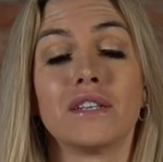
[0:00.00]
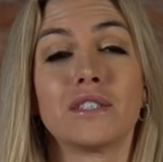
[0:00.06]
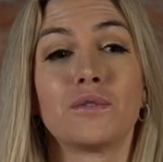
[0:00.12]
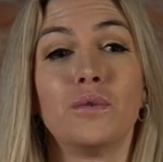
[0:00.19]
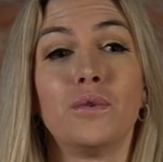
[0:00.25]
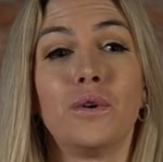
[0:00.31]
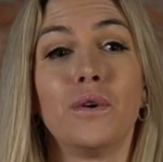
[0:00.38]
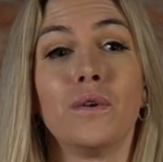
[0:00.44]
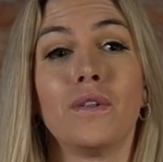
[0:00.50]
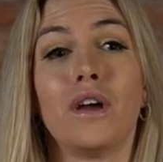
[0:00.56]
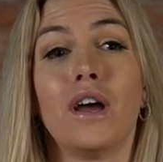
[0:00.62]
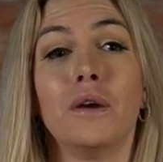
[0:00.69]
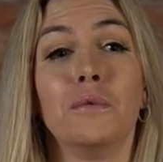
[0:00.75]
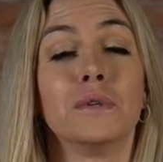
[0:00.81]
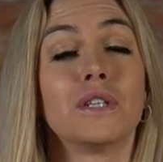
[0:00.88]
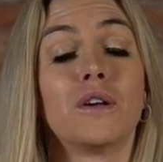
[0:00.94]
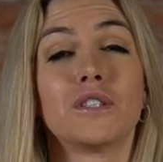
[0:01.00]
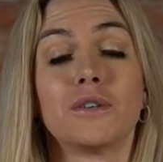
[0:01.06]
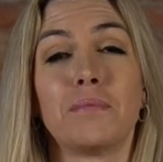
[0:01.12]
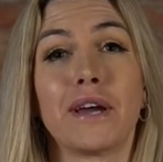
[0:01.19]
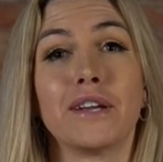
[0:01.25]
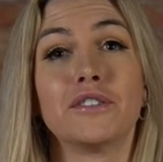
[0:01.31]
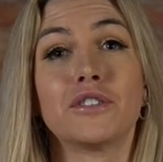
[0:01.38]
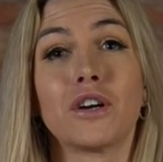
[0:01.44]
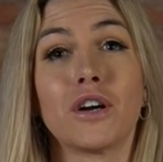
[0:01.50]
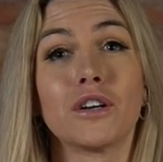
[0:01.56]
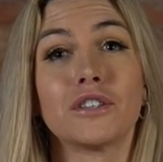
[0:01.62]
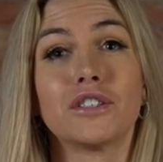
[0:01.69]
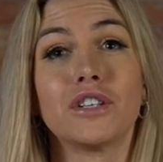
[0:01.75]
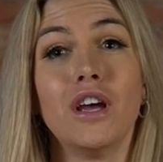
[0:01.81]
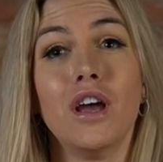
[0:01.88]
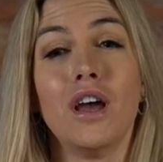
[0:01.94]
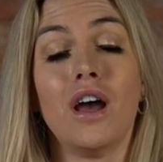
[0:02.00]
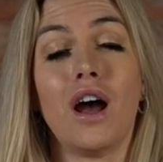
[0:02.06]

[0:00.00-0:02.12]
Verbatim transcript: that school. It was also my church.